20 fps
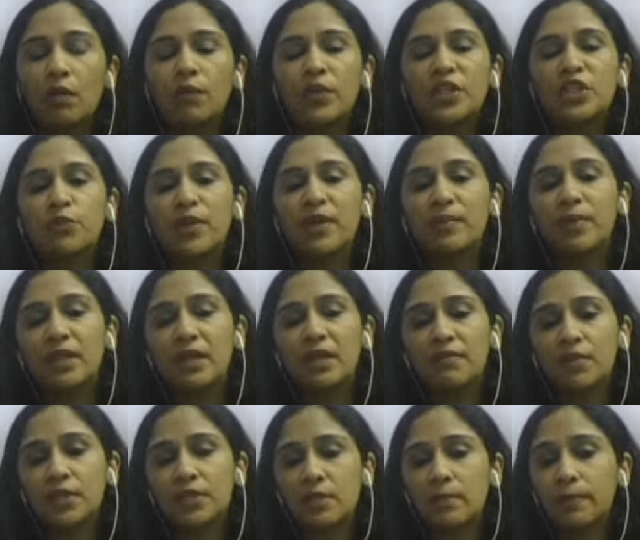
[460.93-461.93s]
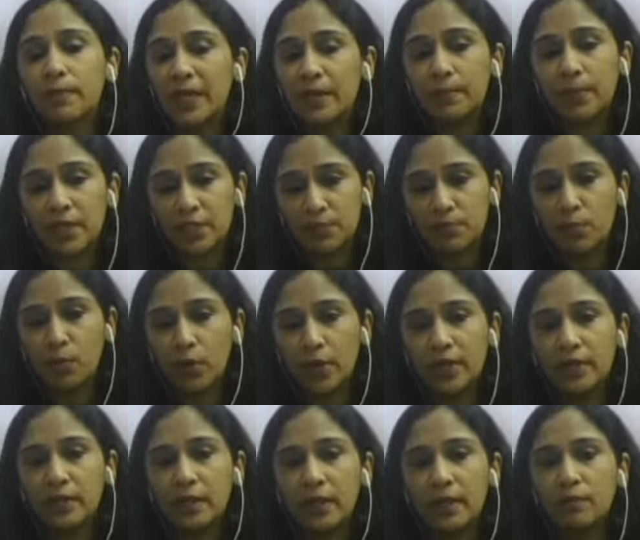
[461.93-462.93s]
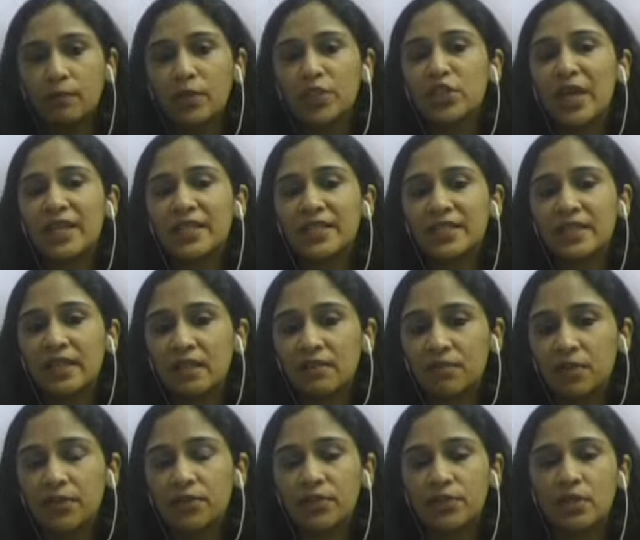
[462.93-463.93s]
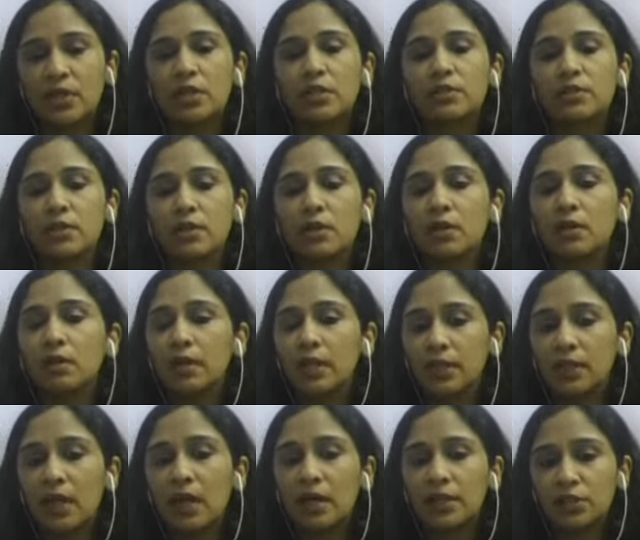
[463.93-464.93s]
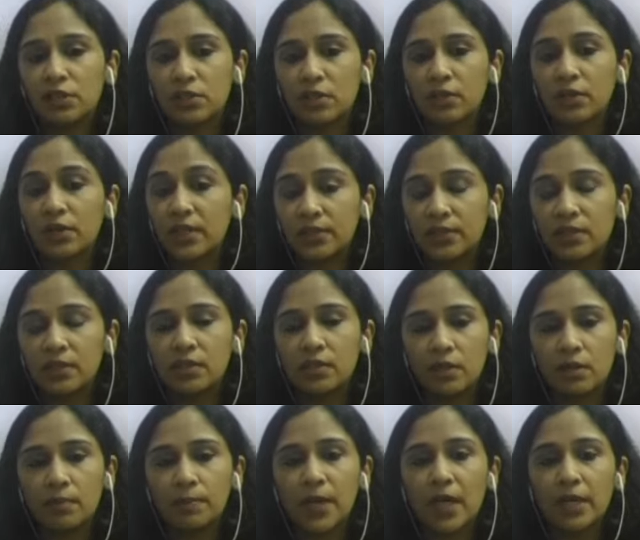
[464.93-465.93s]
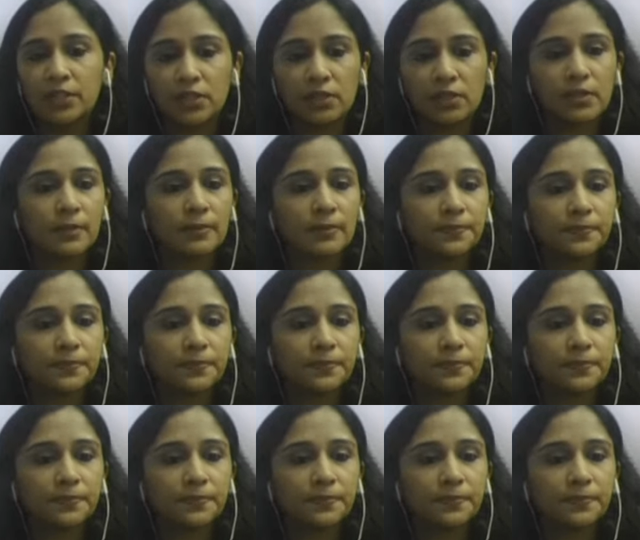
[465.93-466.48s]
which we believe is a big plus point and which has delivered results in the recent past.